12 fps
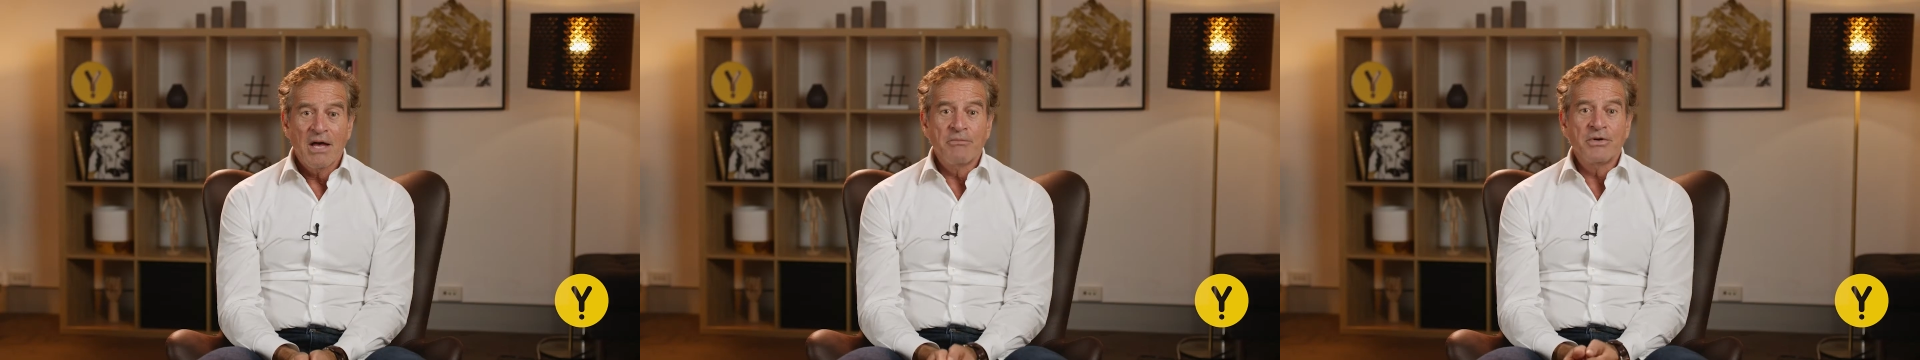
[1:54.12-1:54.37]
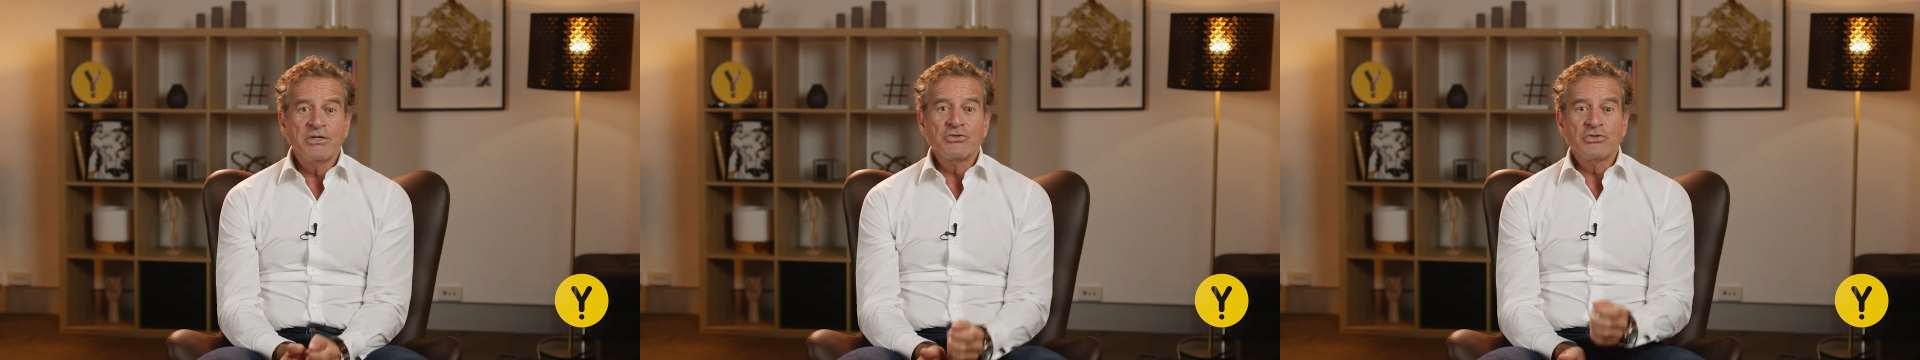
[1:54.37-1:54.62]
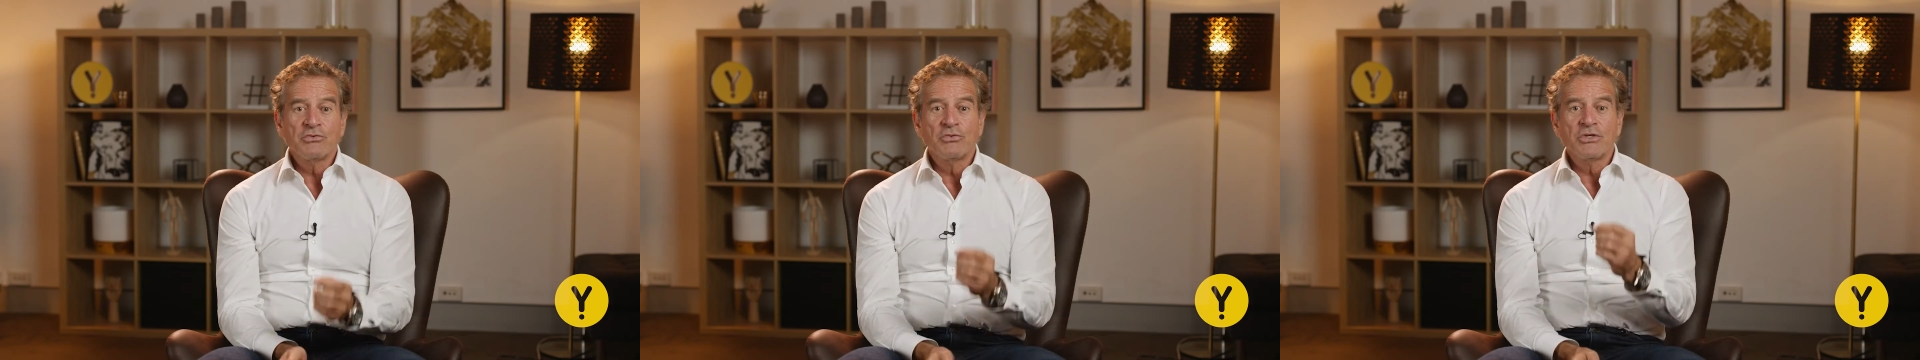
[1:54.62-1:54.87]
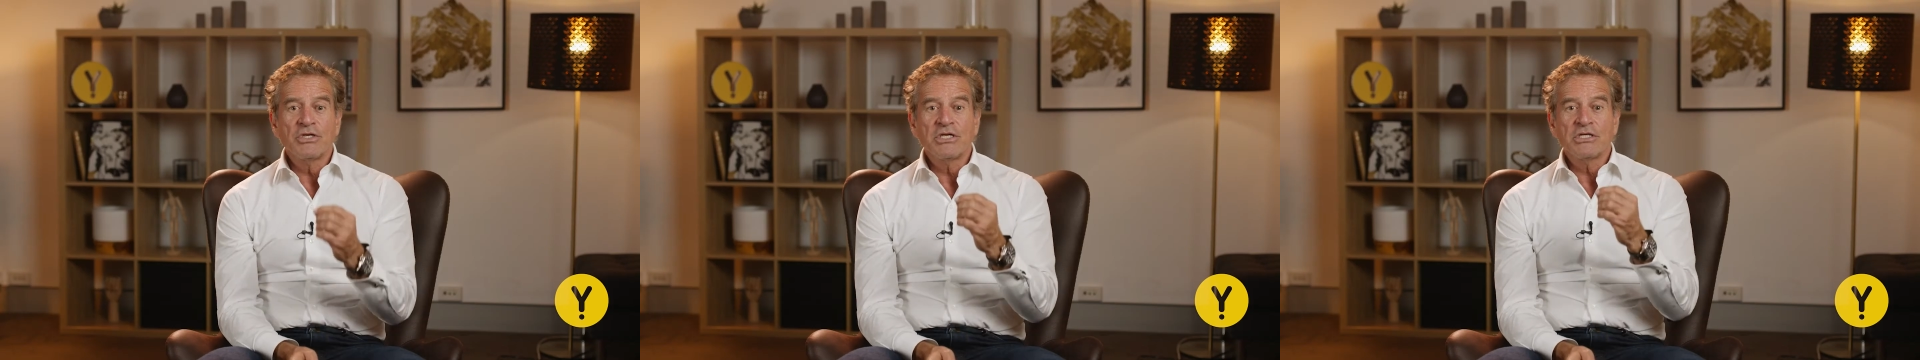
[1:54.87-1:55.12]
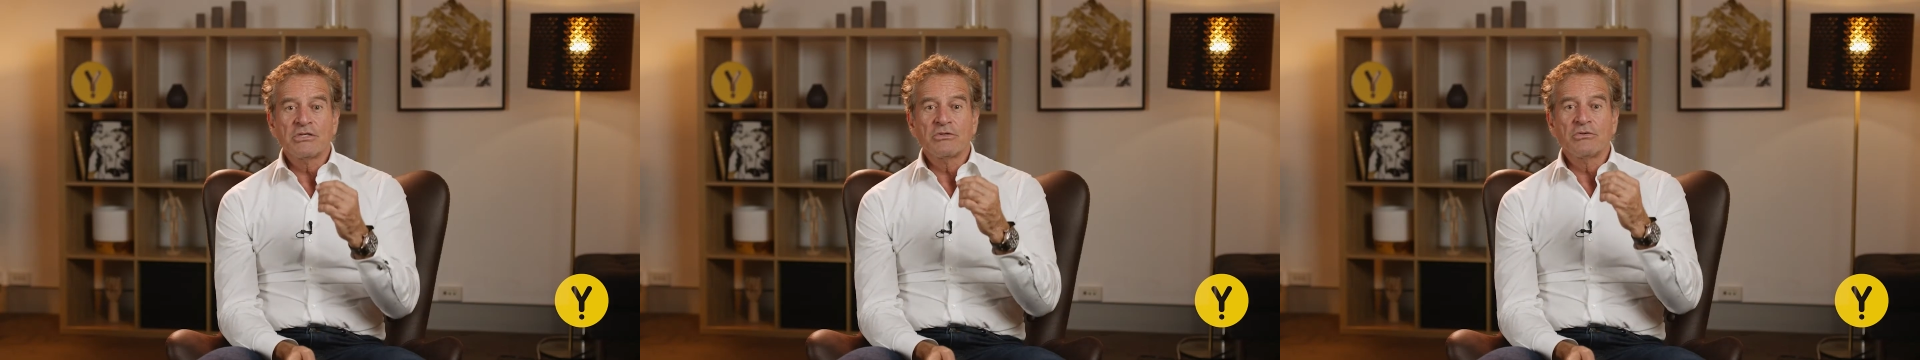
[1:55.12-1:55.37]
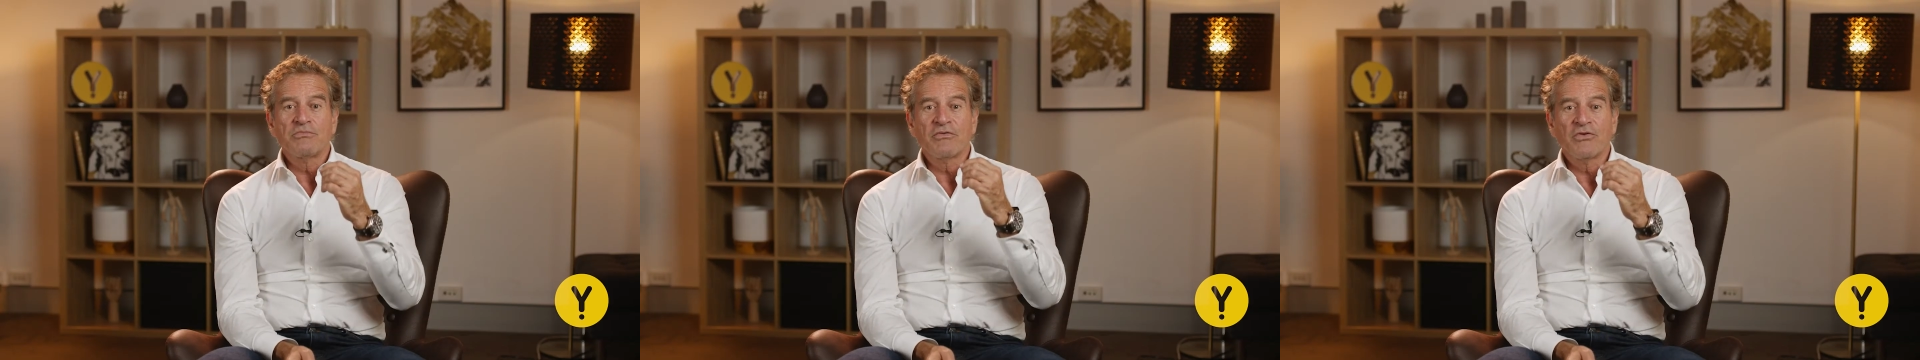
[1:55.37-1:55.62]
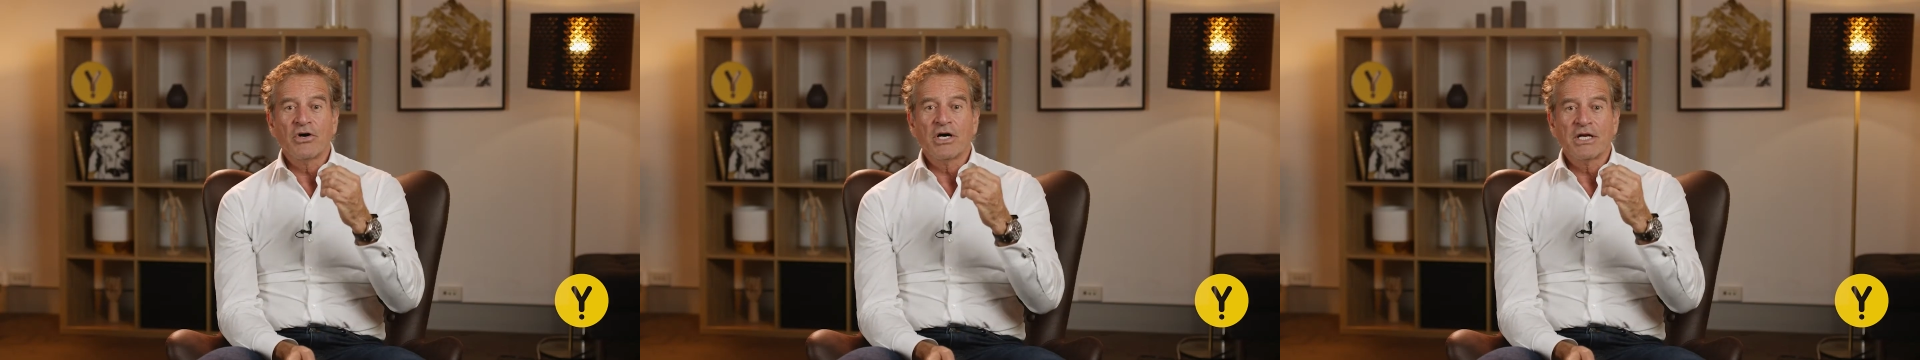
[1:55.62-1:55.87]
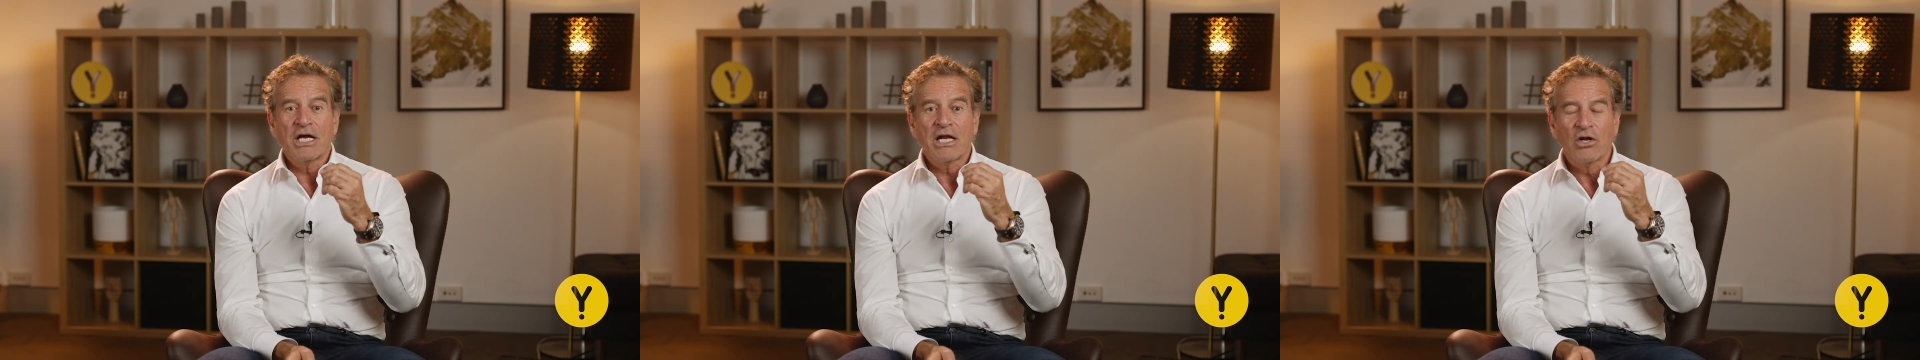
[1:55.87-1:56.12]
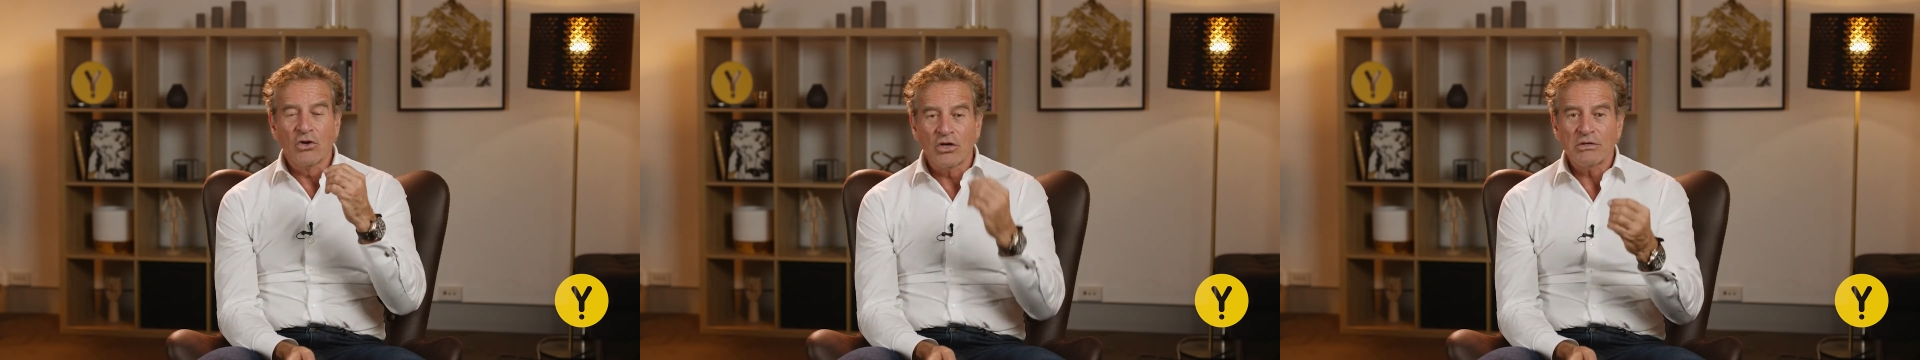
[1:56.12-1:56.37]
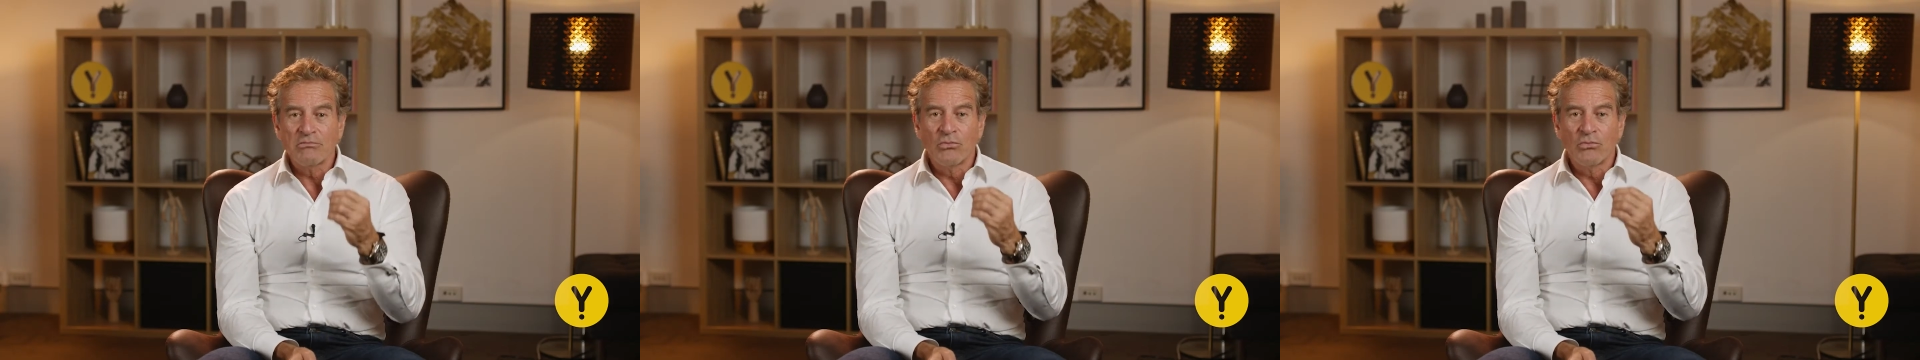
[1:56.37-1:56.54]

It means you would need to provide a lot